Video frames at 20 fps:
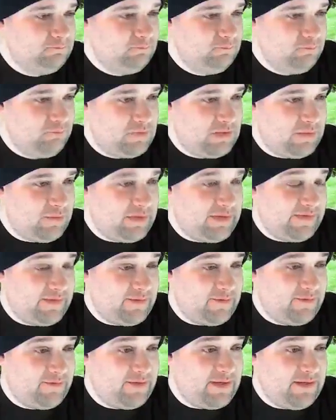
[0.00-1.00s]
What is your
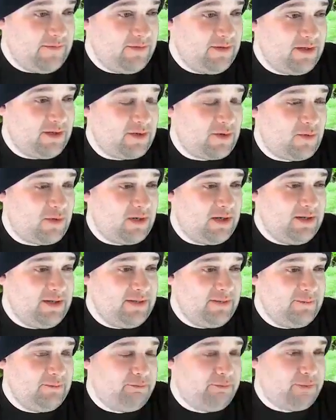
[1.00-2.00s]
favorite
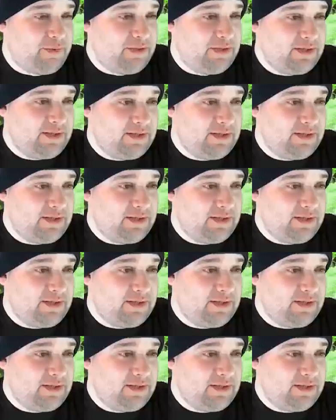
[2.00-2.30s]
aquarium book?